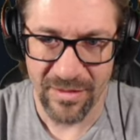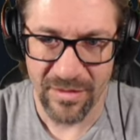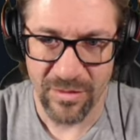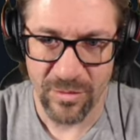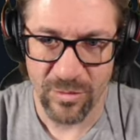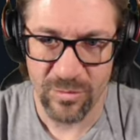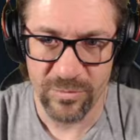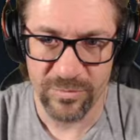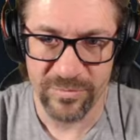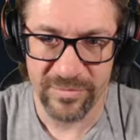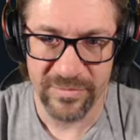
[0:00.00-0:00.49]

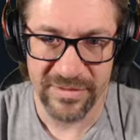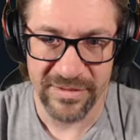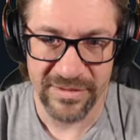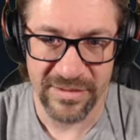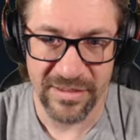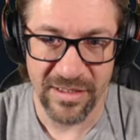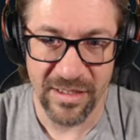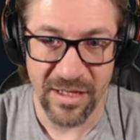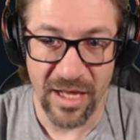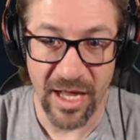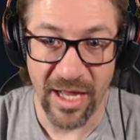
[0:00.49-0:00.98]
Oop.
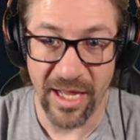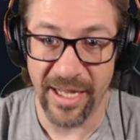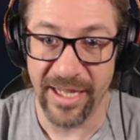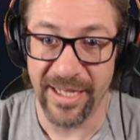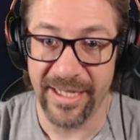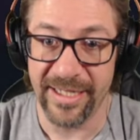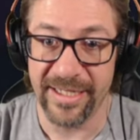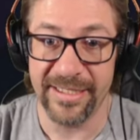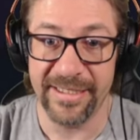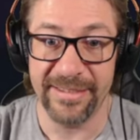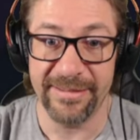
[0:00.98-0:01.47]

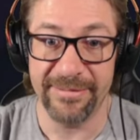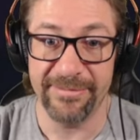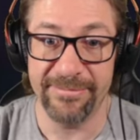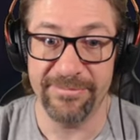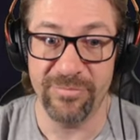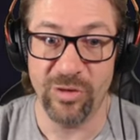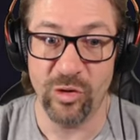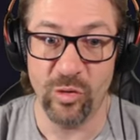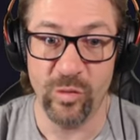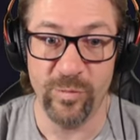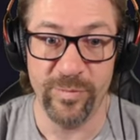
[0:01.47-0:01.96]
I
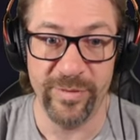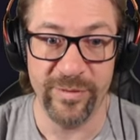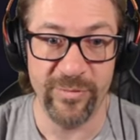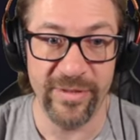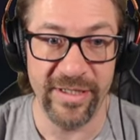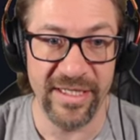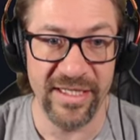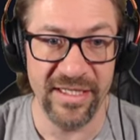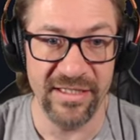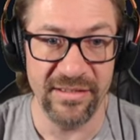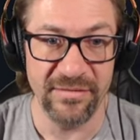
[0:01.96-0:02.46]
hope it
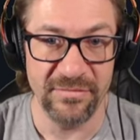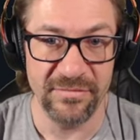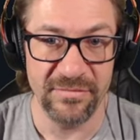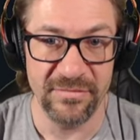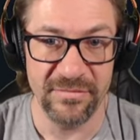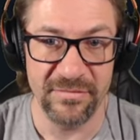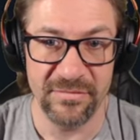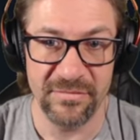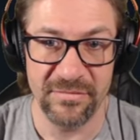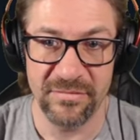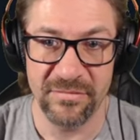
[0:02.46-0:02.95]
went in.
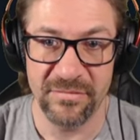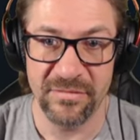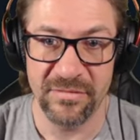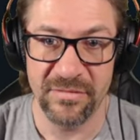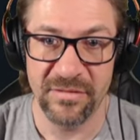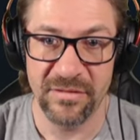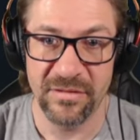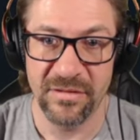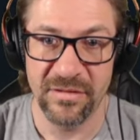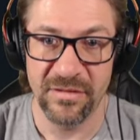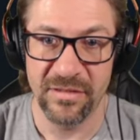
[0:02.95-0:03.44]

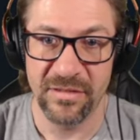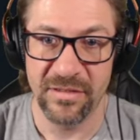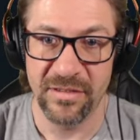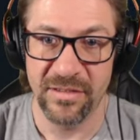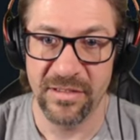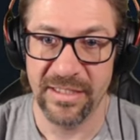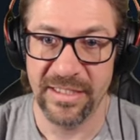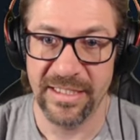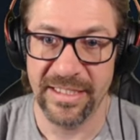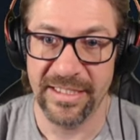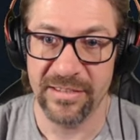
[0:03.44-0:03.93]

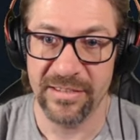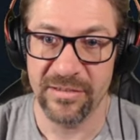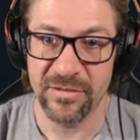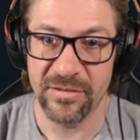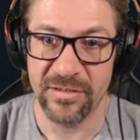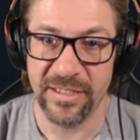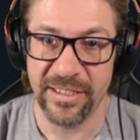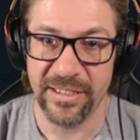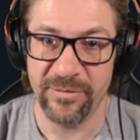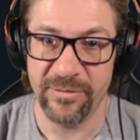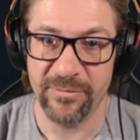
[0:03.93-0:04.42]
It looked
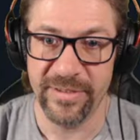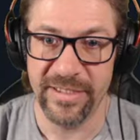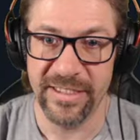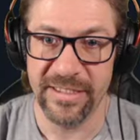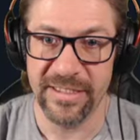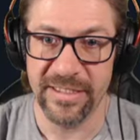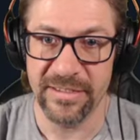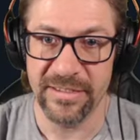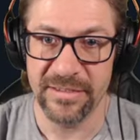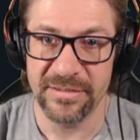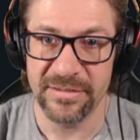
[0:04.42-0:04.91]
like it went in
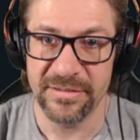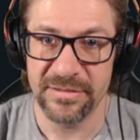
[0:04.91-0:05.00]
there.